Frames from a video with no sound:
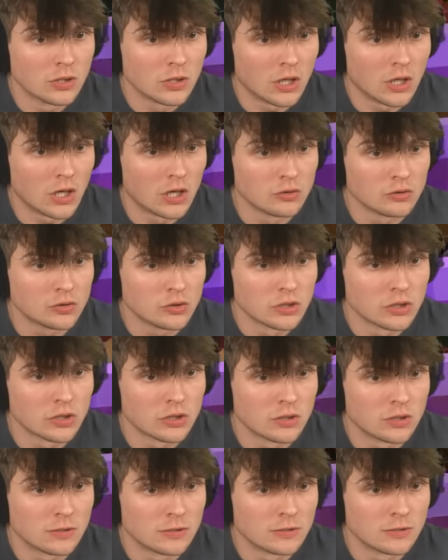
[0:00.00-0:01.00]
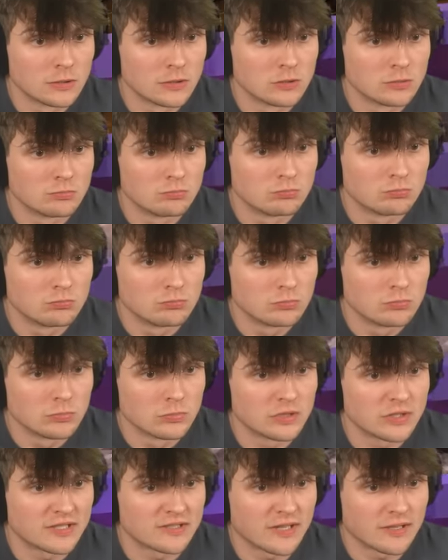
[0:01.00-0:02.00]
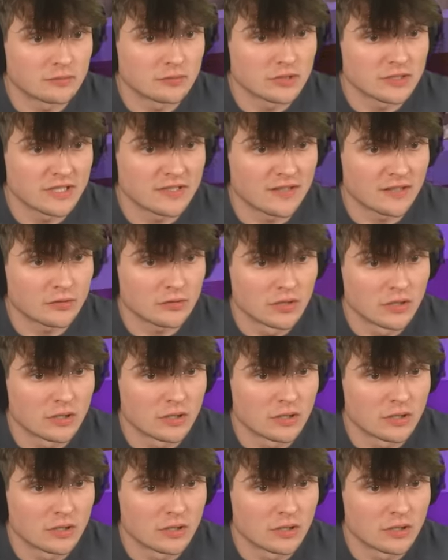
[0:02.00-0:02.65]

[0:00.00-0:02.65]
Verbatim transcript: Oh! Get out! Get out!